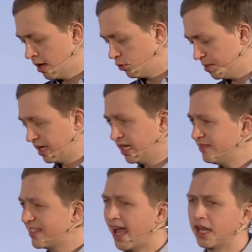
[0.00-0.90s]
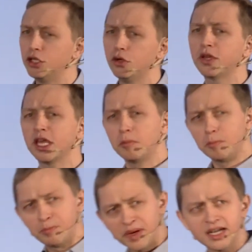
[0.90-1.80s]
We believe that you
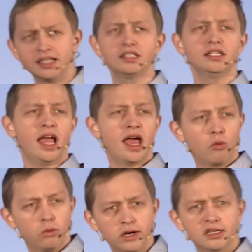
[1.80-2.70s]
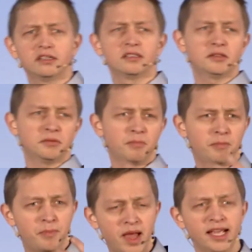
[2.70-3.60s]
can build a world
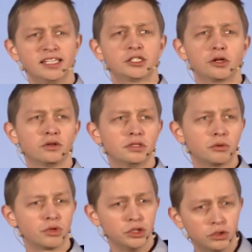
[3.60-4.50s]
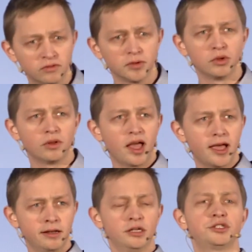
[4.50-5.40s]
based on the renewable
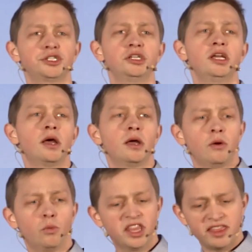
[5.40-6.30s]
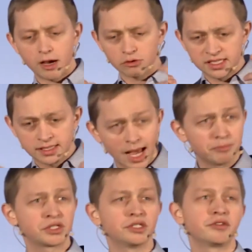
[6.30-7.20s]
energy without
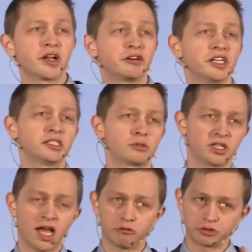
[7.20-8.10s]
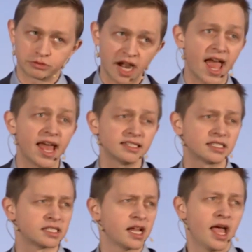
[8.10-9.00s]
subsidiaries, without
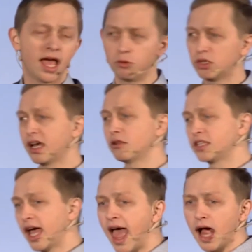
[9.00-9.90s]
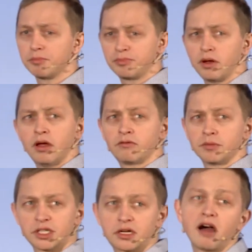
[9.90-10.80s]
grants, and without the help
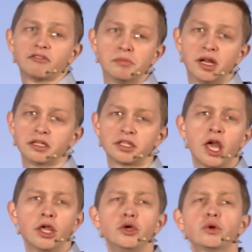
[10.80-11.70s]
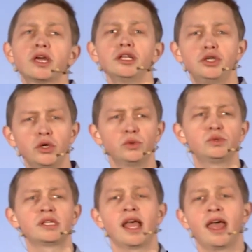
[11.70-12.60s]
from the government. You can
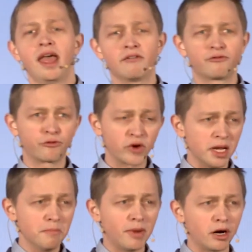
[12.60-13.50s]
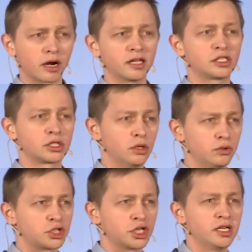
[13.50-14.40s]
use a free market
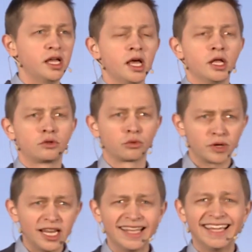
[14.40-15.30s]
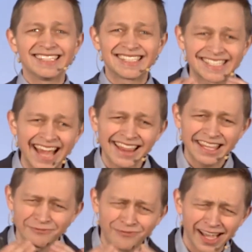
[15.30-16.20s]
solution to really
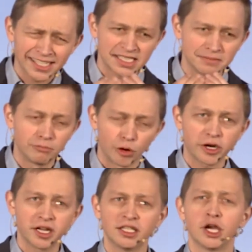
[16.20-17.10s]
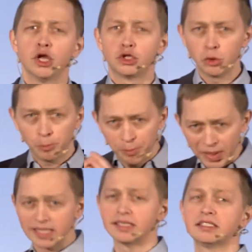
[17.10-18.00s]
incentivize the market to
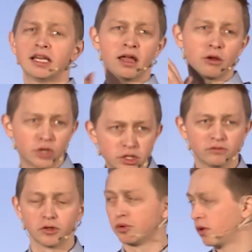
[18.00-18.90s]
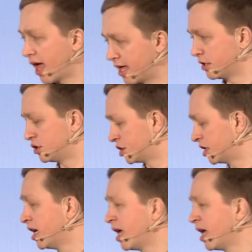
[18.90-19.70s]
build renewable energy,